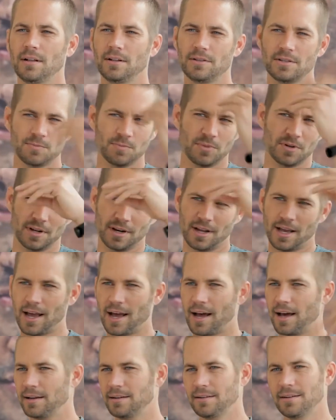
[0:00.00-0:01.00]
I'll just put on a
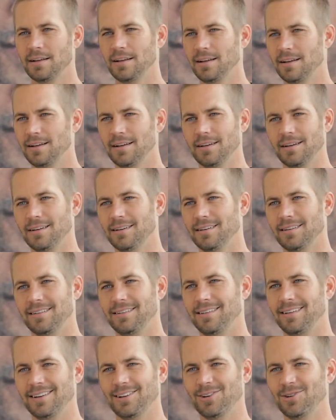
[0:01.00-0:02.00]
hat
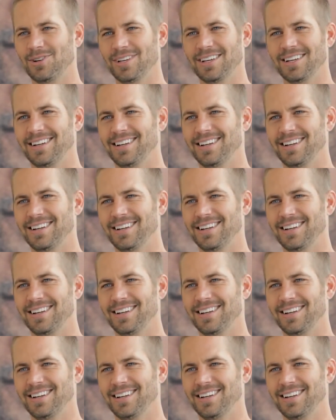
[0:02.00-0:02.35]
and go get